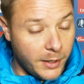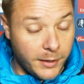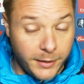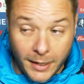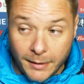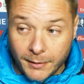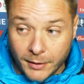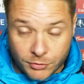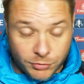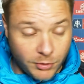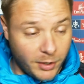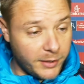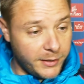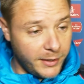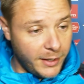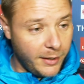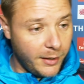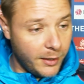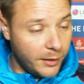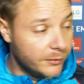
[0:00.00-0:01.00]
Yeah, that's right.
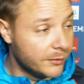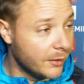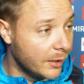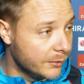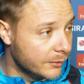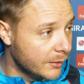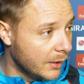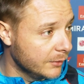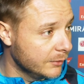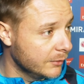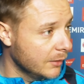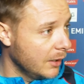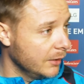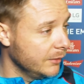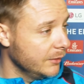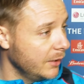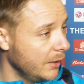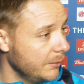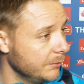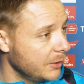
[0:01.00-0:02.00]
Yeah, and
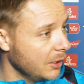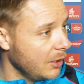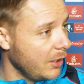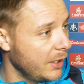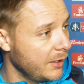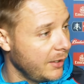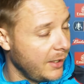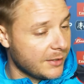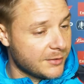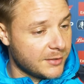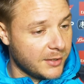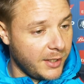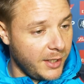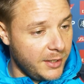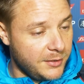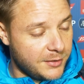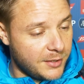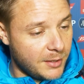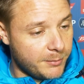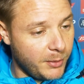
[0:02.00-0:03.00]
delighted that that's the
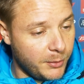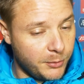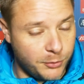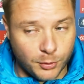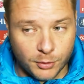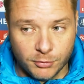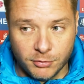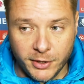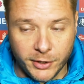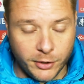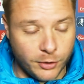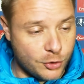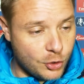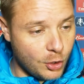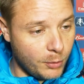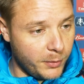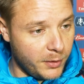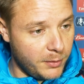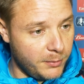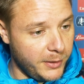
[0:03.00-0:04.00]
case because they're both doing a really good
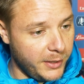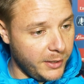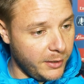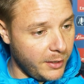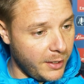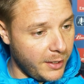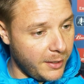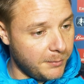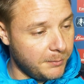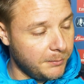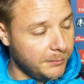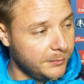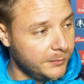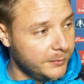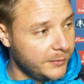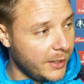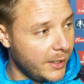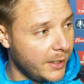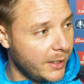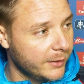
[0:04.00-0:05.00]
job at the minute.
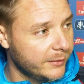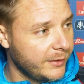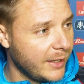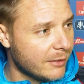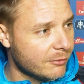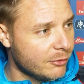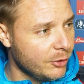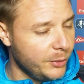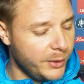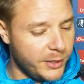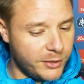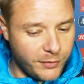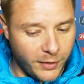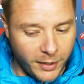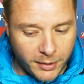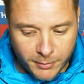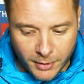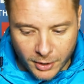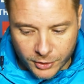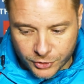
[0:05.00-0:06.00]
Dan Rooney's
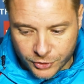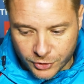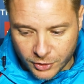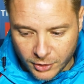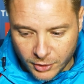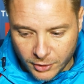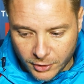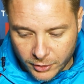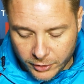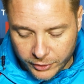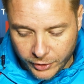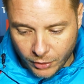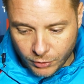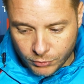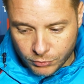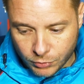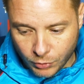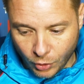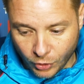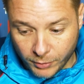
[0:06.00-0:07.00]
very much,
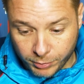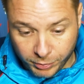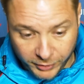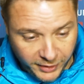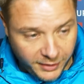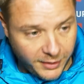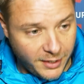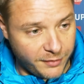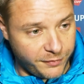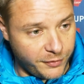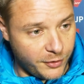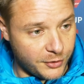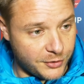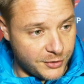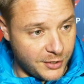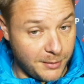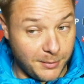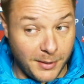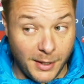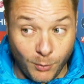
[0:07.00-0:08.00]
on the brink of their first
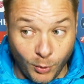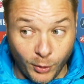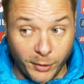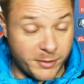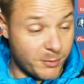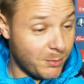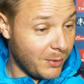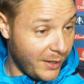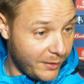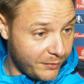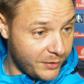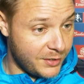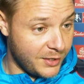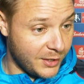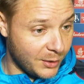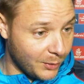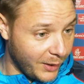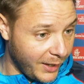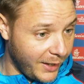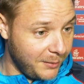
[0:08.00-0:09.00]
team. They want him to play every
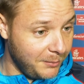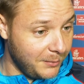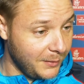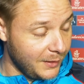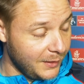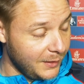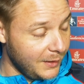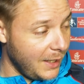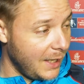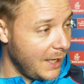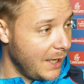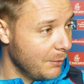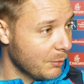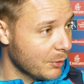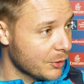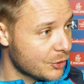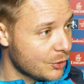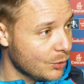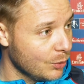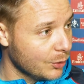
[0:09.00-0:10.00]
single game,
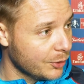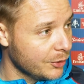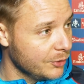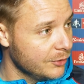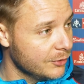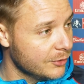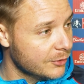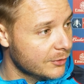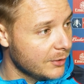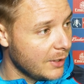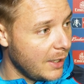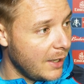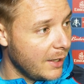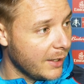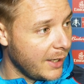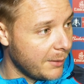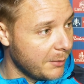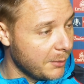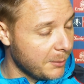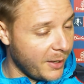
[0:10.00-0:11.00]
whereas Jordan's
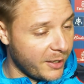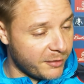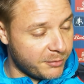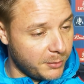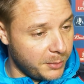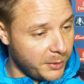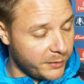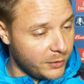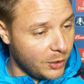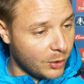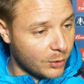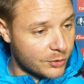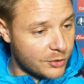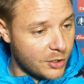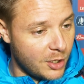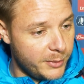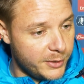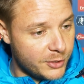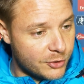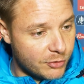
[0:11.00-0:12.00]
coming back from a bit of a
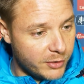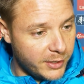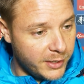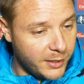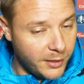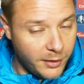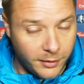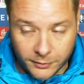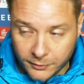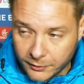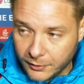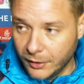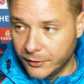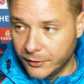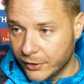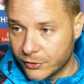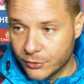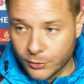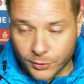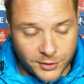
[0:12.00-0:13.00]
long-term injury, and
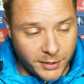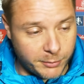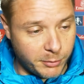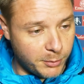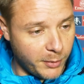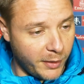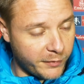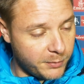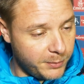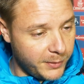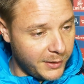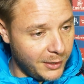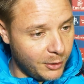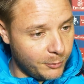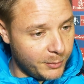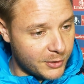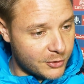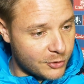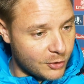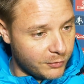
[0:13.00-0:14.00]
sort of said we might have to be a
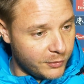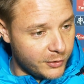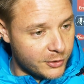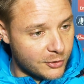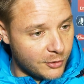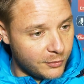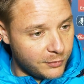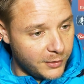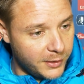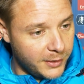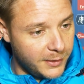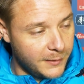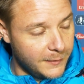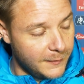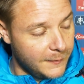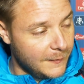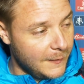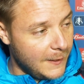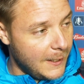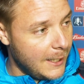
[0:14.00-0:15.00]
little bit softly
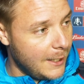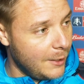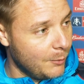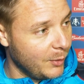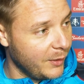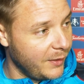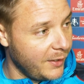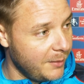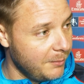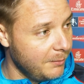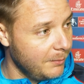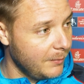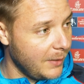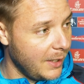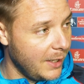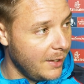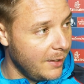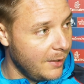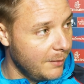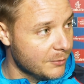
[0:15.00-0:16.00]
with him.
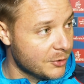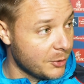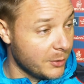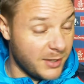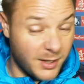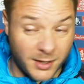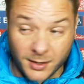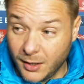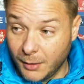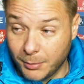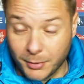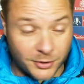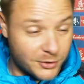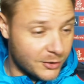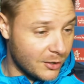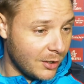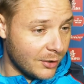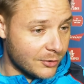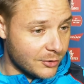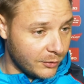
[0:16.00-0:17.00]
So he's had a couple of
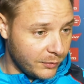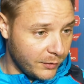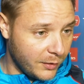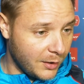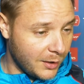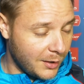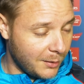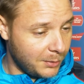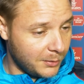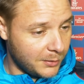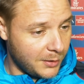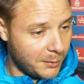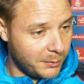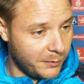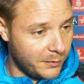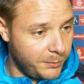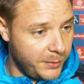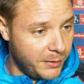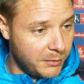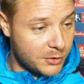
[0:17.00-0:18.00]
starts so far, a couple of
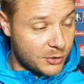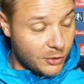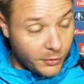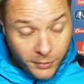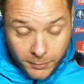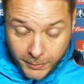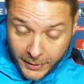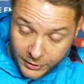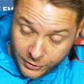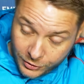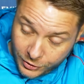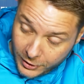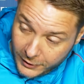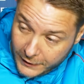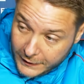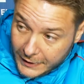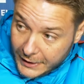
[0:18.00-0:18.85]
appearances off the bench.